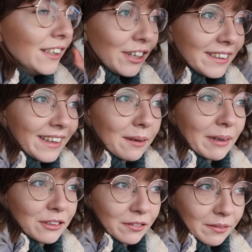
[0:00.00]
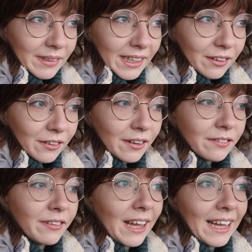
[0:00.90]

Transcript: tried to get a picture of them taken off